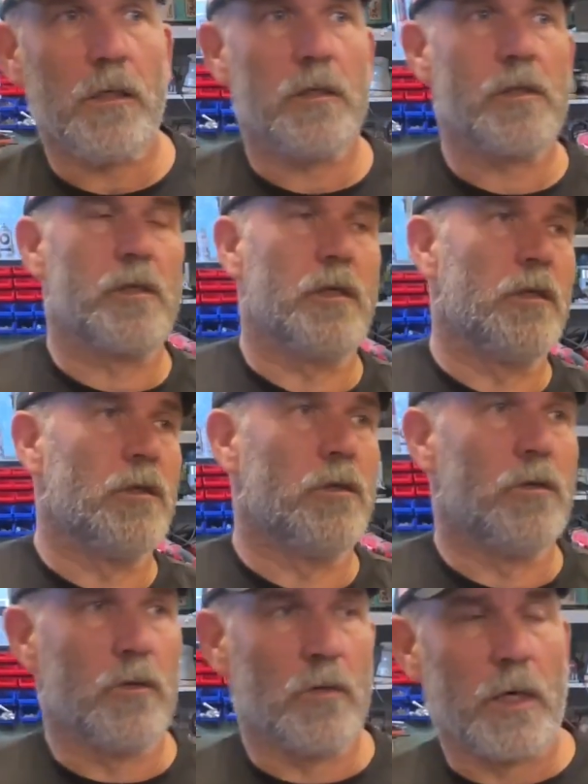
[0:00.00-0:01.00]

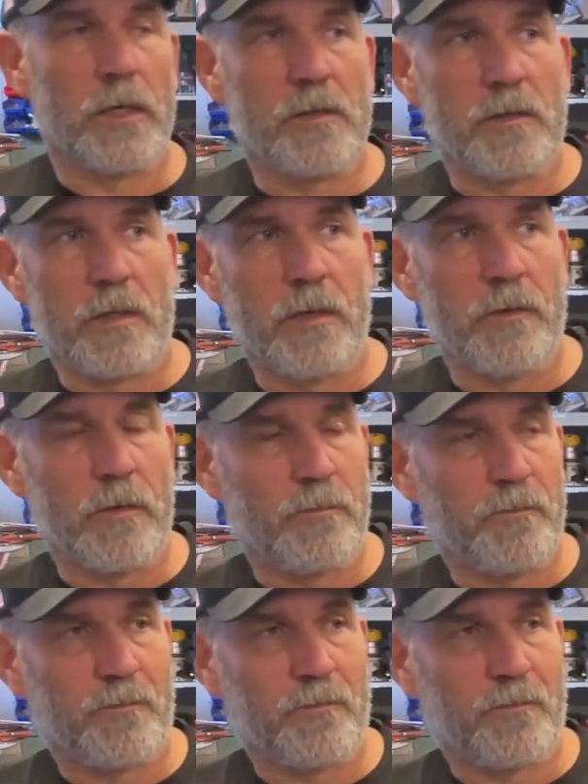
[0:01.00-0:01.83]
So I'd give it